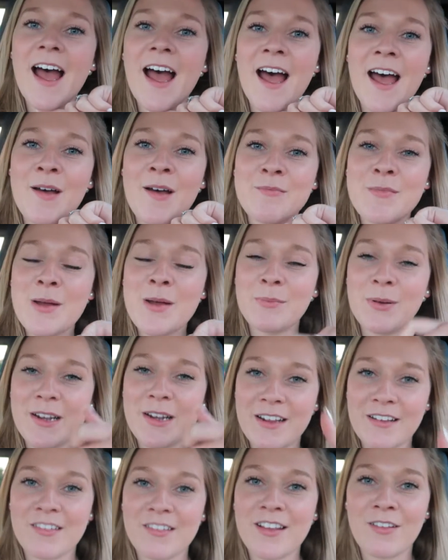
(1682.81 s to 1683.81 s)
Um,
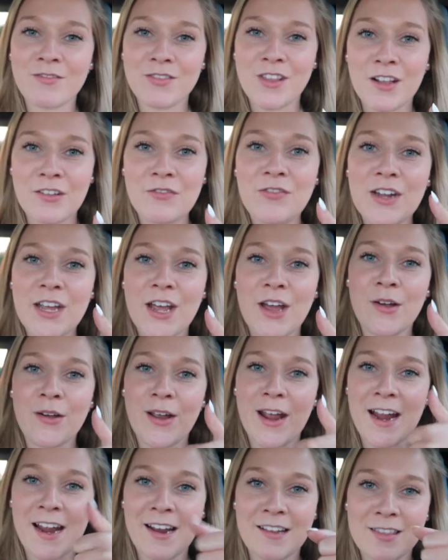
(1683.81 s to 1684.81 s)
please give this video
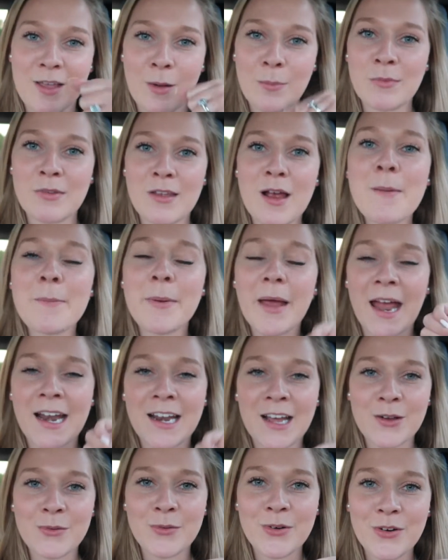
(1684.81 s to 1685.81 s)
a thumbs up,
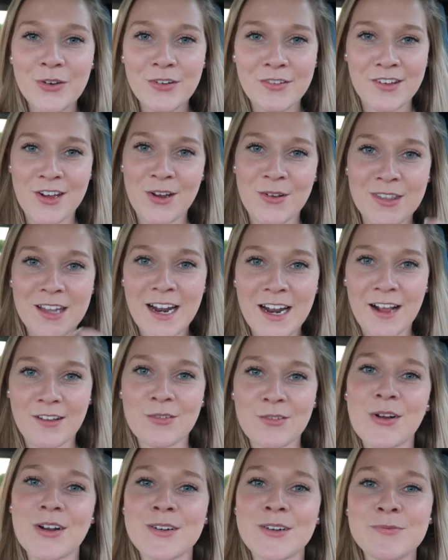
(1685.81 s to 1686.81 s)
and I will see you in the
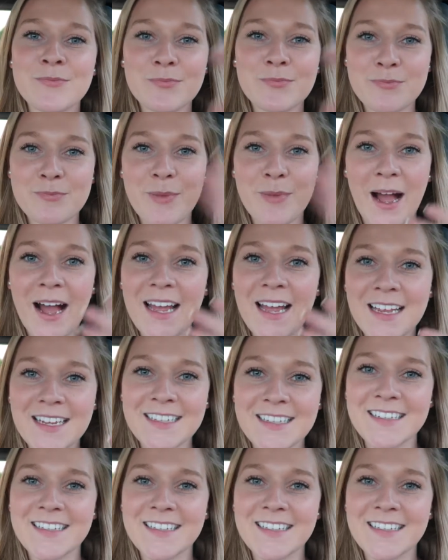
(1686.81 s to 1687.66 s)
next one. Bye.